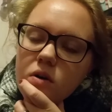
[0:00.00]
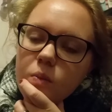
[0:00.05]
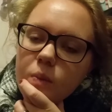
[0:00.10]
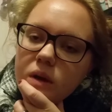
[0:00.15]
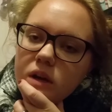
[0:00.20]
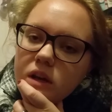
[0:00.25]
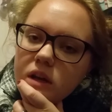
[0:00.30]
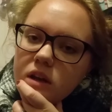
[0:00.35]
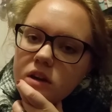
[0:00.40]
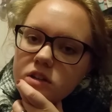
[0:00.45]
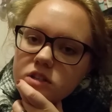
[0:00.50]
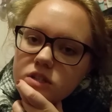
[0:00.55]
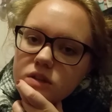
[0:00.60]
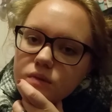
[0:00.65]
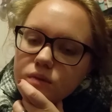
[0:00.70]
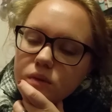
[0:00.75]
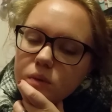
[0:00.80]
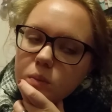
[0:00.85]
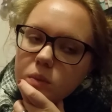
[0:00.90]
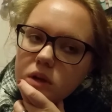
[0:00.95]
many energy
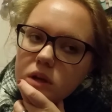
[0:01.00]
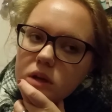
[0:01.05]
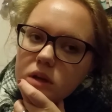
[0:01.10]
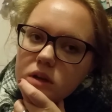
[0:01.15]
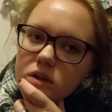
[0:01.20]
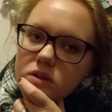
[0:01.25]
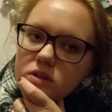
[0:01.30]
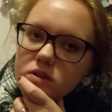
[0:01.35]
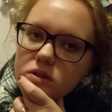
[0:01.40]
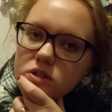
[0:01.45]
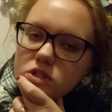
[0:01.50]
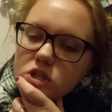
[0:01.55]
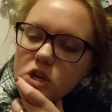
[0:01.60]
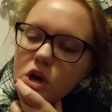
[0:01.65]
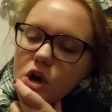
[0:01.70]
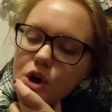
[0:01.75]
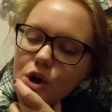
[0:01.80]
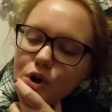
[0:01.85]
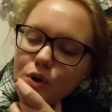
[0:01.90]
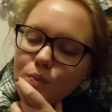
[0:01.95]
from me,
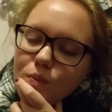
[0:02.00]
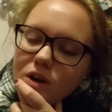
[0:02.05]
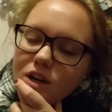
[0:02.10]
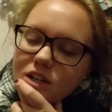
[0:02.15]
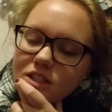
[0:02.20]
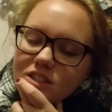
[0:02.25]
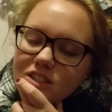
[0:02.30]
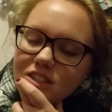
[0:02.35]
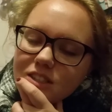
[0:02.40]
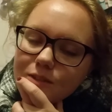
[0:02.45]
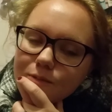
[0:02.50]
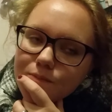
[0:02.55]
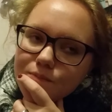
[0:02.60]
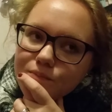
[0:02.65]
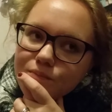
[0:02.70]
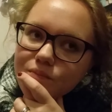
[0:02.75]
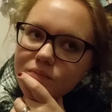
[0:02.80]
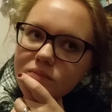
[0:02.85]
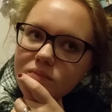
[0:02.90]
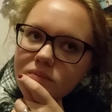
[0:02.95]
so much.
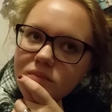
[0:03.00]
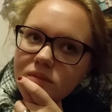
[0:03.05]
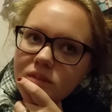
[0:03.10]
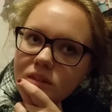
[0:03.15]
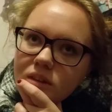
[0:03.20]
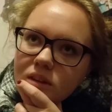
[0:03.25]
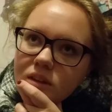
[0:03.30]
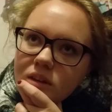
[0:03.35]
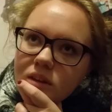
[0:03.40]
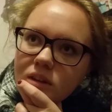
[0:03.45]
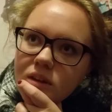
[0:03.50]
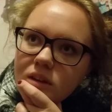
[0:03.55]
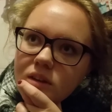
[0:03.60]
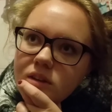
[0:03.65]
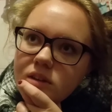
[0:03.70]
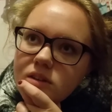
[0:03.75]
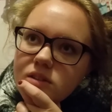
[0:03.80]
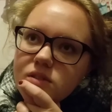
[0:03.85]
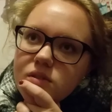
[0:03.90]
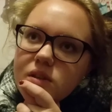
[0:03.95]

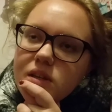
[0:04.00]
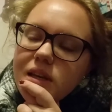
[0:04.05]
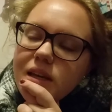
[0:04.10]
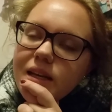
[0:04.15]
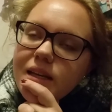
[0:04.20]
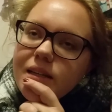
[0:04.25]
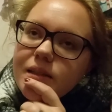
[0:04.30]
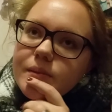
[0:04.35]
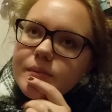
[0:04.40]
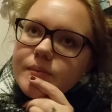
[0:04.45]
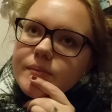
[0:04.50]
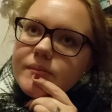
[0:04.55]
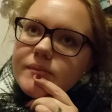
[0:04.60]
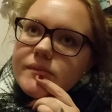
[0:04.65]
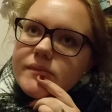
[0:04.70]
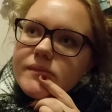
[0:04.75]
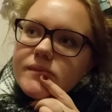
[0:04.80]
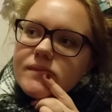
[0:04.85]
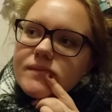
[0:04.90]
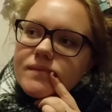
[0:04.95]
So yeah,
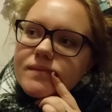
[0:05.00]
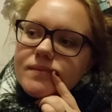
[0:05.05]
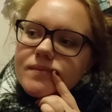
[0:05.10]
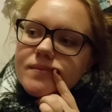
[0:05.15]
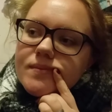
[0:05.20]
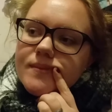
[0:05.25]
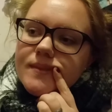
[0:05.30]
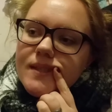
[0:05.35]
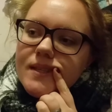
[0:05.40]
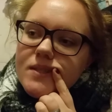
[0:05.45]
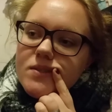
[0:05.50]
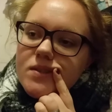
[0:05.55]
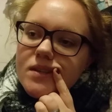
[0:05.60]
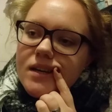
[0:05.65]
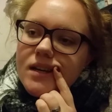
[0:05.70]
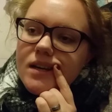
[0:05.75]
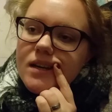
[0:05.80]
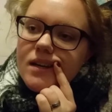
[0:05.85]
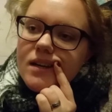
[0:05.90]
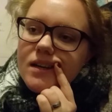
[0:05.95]
that's
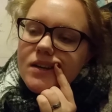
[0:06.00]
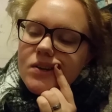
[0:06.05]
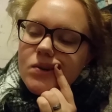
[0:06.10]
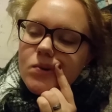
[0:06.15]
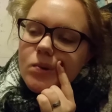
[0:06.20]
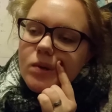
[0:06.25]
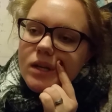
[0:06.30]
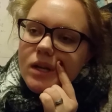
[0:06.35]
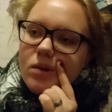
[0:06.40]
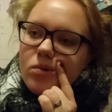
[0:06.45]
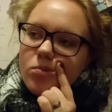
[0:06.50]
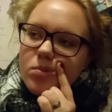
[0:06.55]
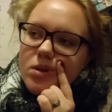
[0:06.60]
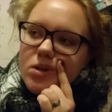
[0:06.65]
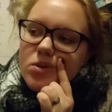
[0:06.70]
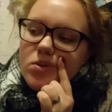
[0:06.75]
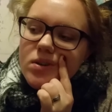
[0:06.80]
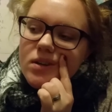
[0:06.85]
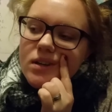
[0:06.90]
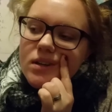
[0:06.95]
what I will be
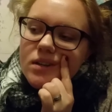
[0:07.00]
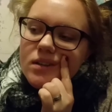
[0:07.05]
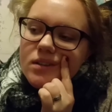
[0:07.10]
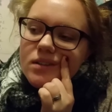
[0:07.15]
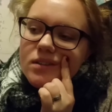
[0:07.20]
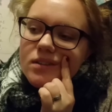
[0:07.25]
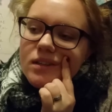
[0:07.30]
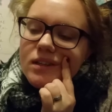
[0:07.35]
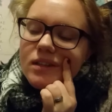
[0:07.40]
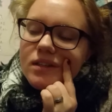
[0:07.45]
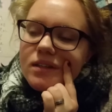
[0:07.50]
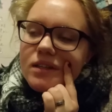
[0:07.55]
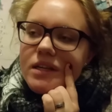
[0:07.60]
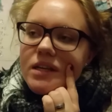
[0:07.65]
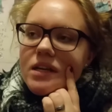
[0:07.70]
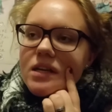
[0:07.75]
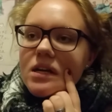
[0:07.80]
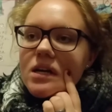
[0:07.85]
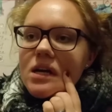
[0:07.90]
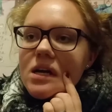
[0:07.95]
doing, I
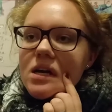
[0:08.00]
think.